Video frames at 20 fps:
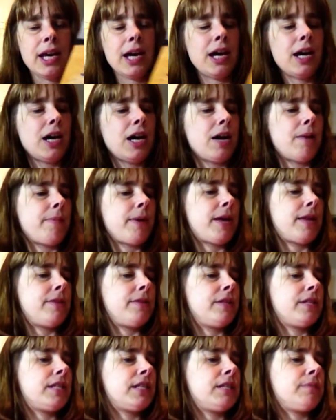um, and
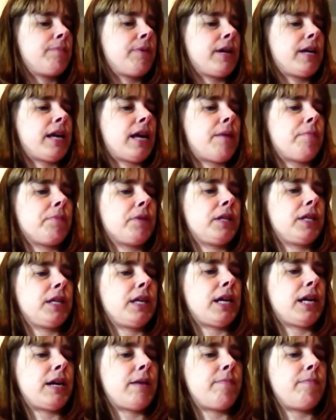this is by Emily
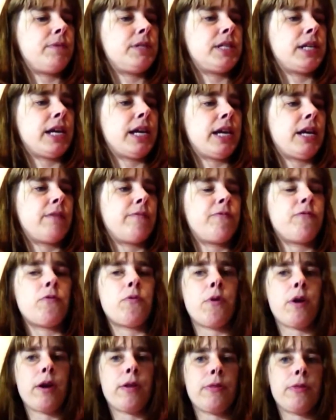M.
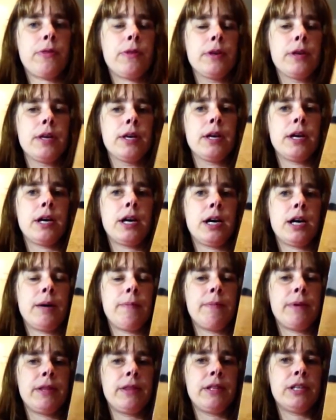Danforth. Um,
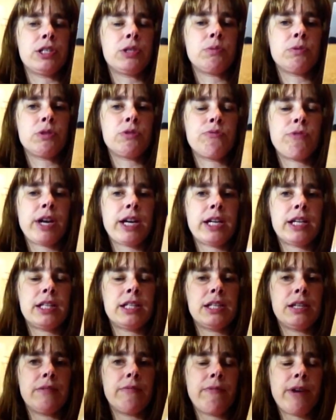and this was rec
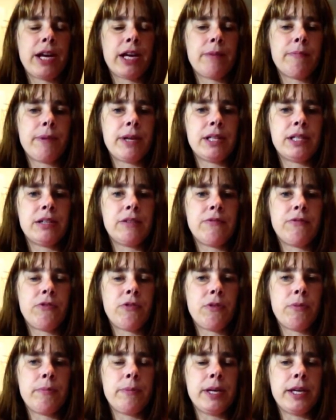recommended
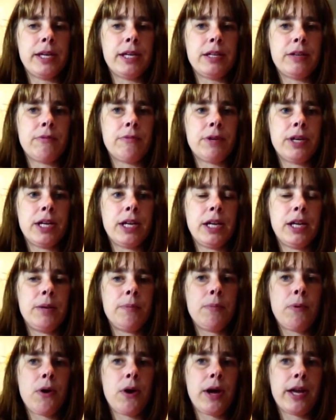for me to read
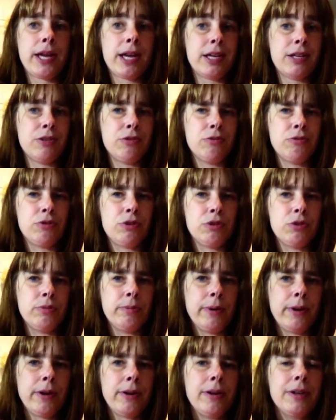by a
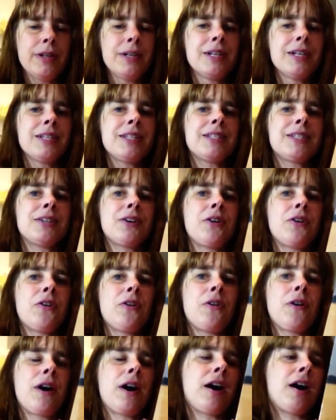YouTuber.
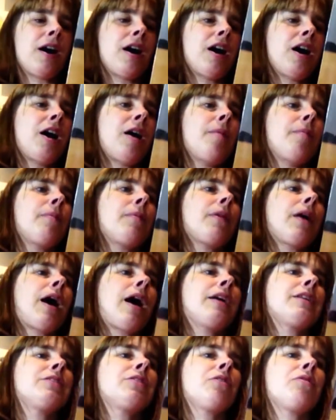So um, I
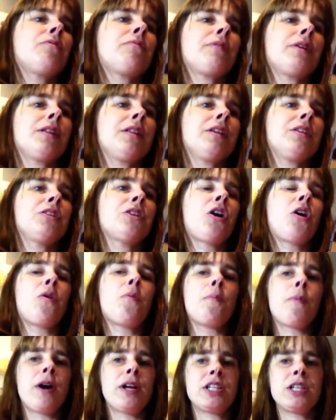don't really know
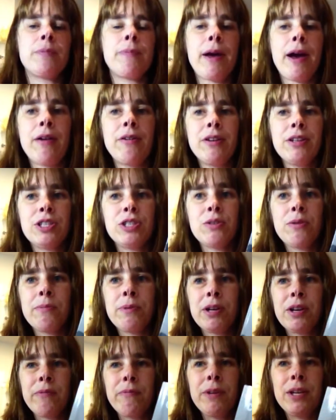much about it. So I'm
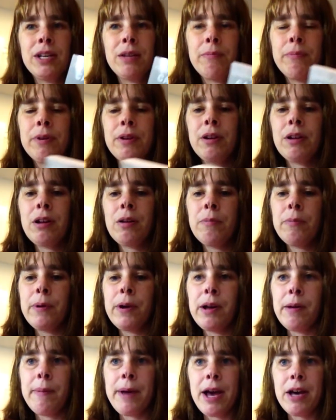going to read a bit ab
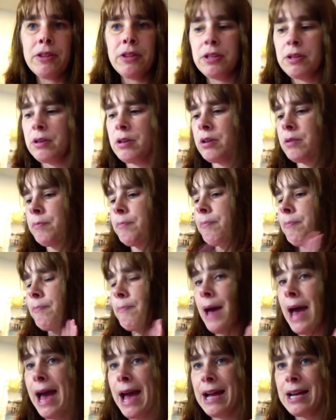about the
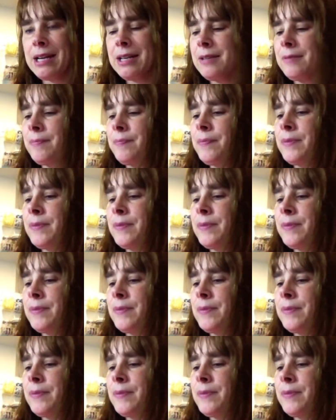back.